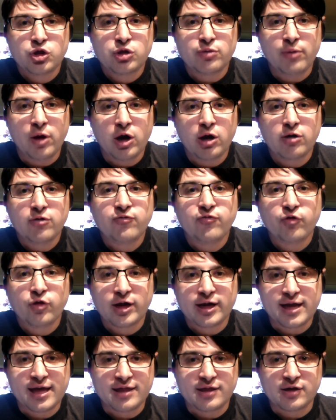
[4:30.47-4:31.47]
tomorrow for
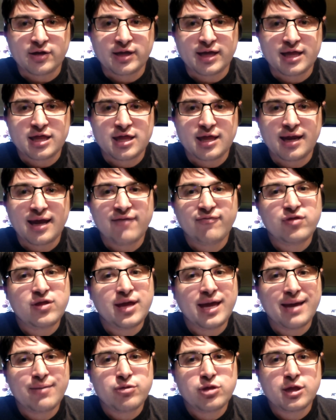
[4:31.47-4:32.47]
another edition of
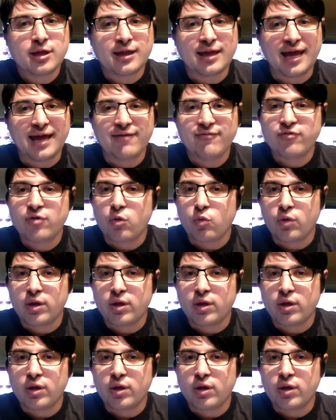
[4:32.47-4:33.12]
New Hampshire Life